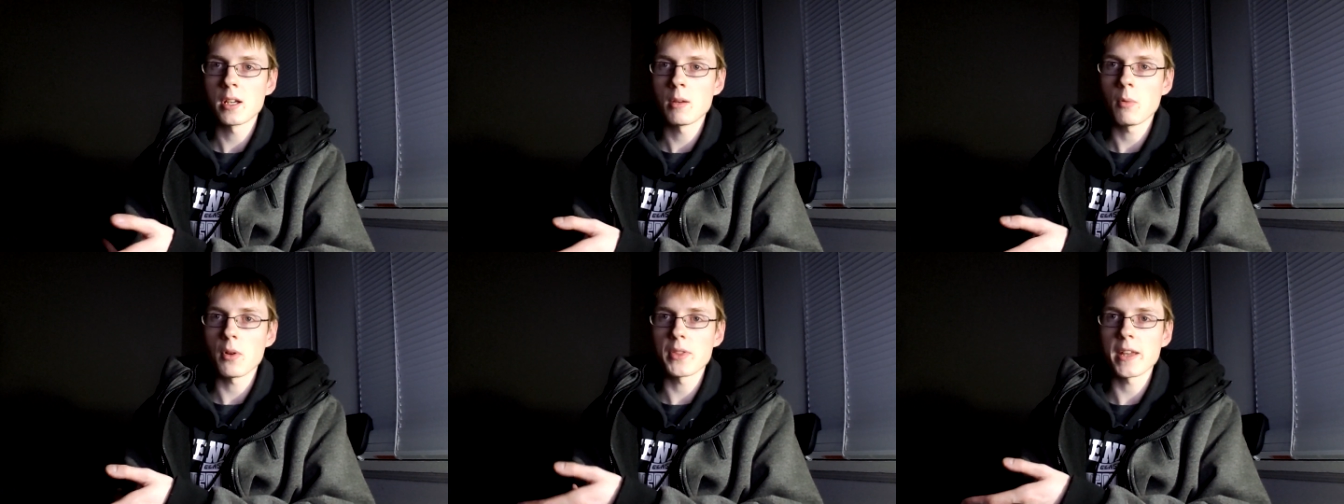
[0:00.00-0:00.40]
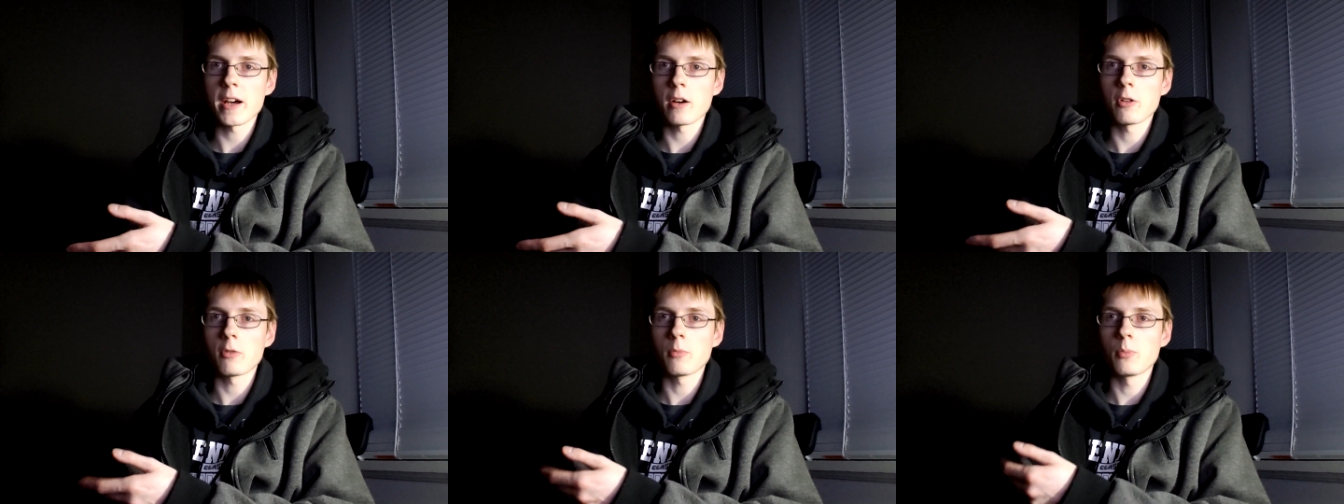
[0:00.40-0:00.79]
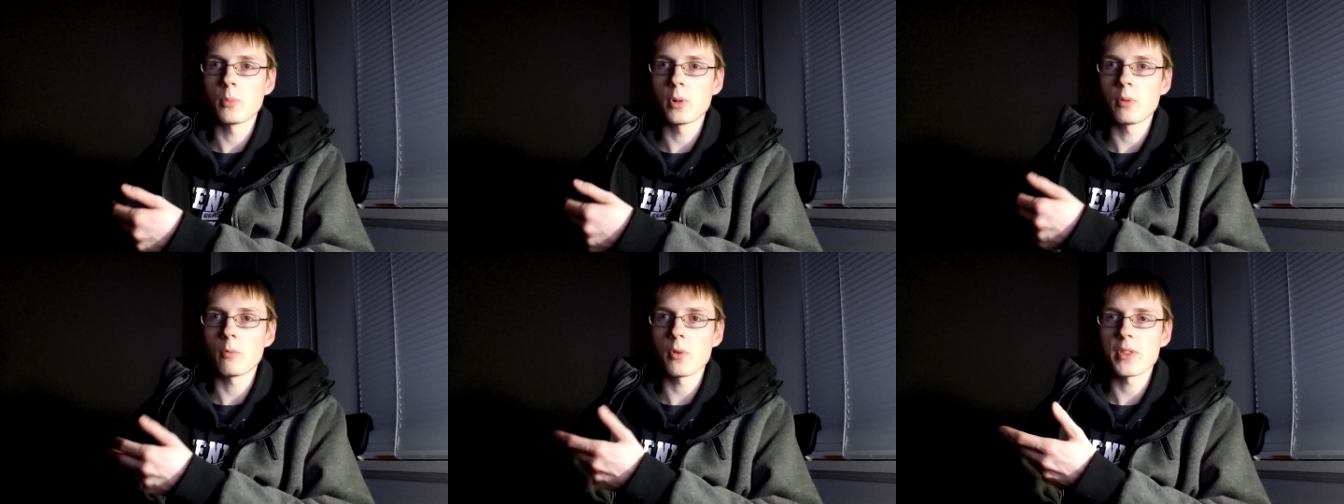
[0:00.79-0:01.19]

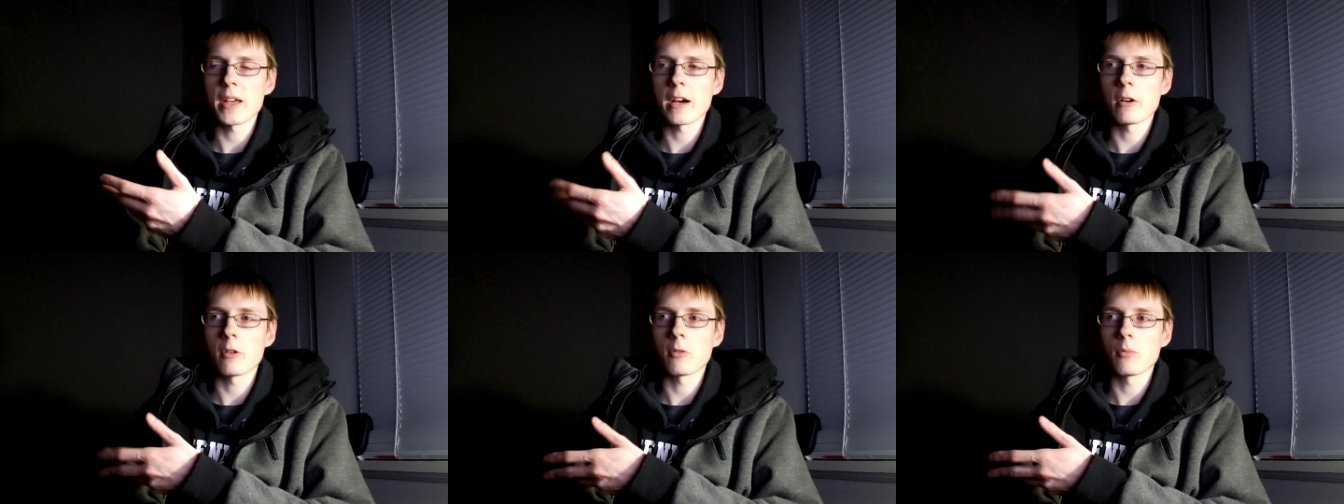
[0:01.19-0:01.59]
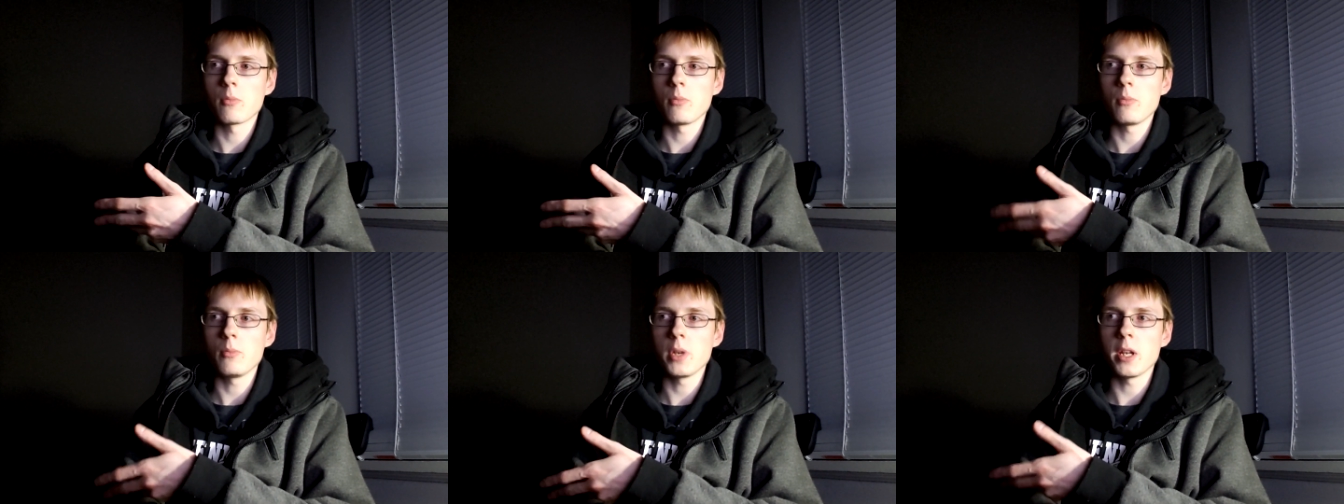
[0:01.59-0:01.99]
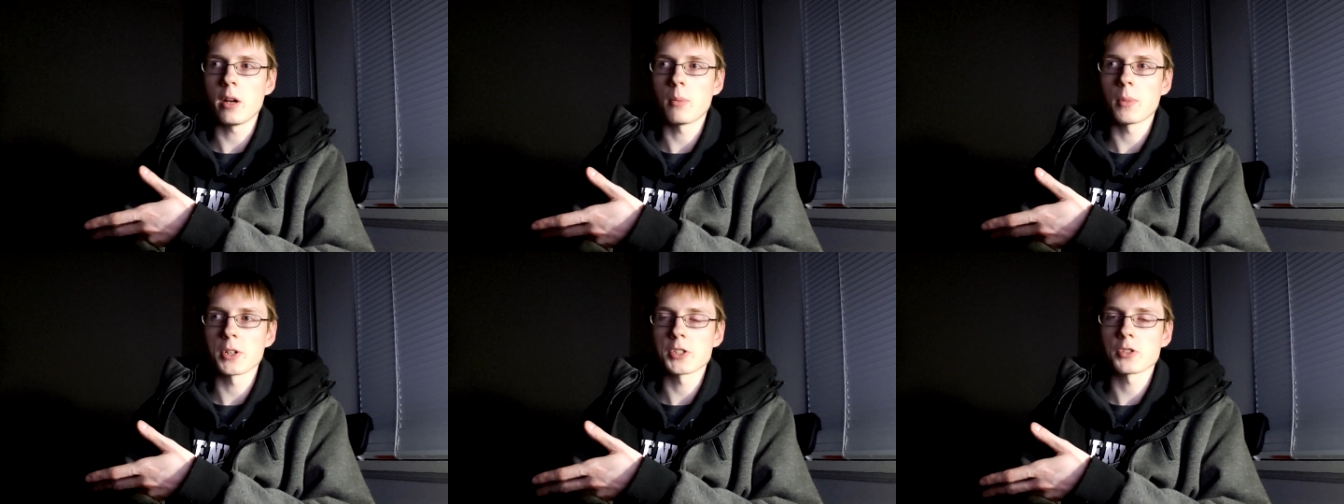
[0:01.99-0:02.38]
without without you know
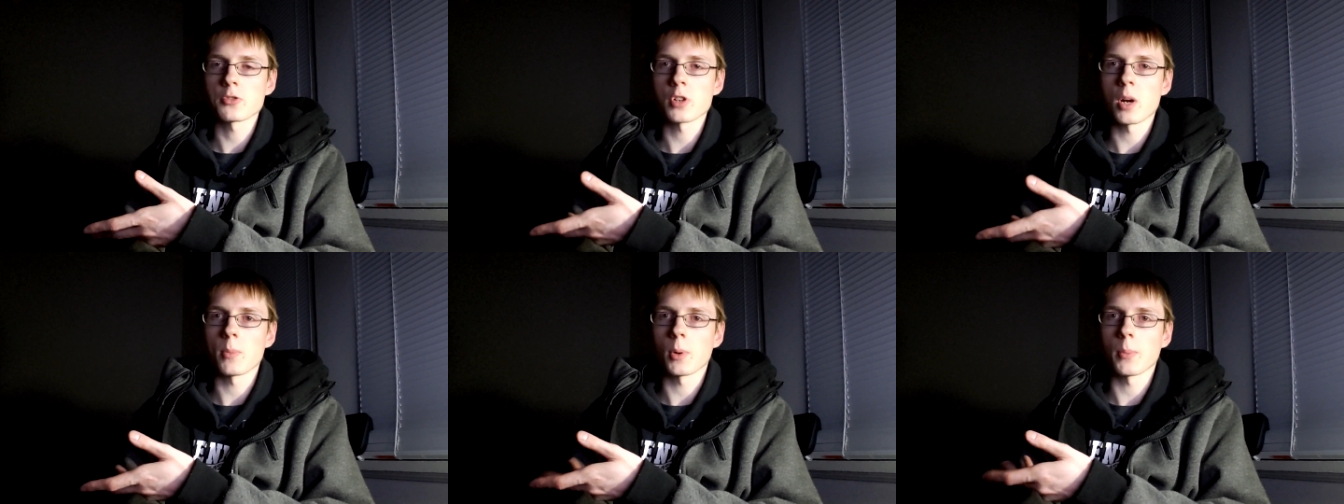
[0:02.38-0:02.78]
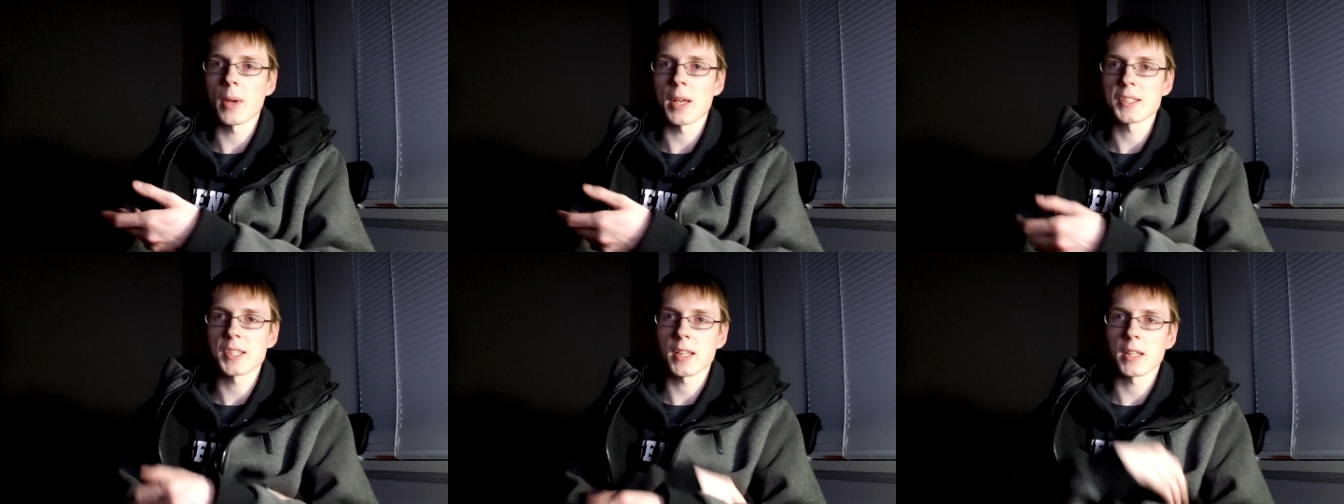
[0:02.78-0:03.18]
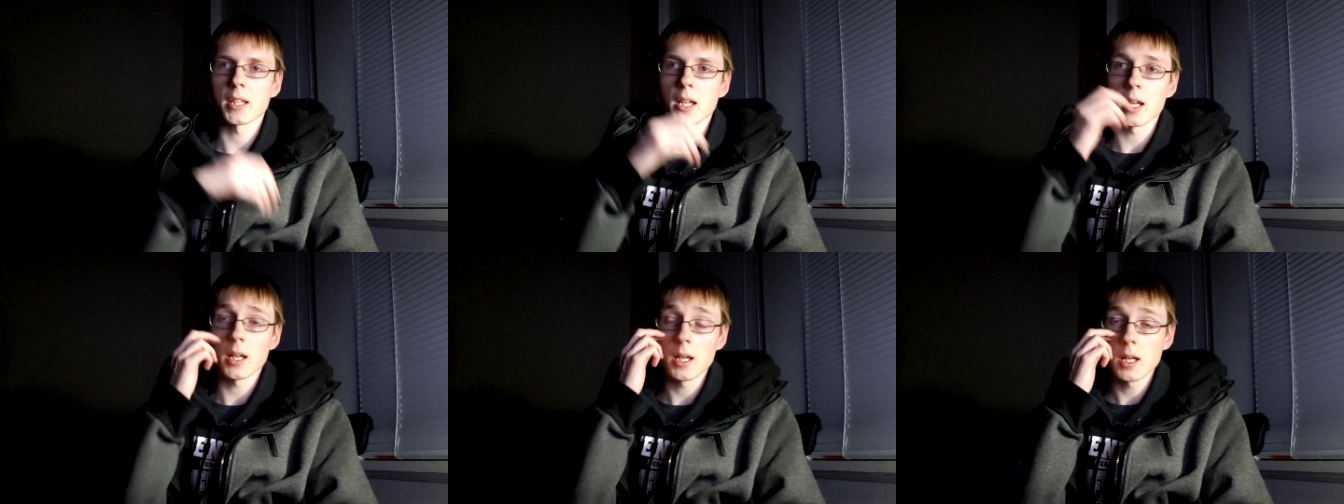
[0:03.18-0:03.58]
much trouble,
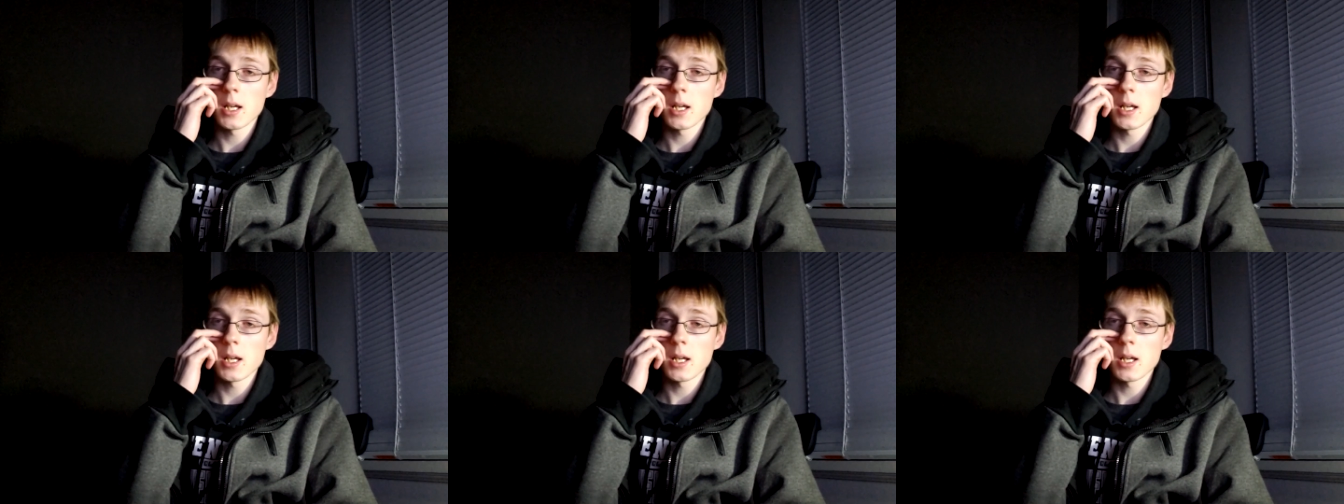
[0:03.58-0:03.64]
basically.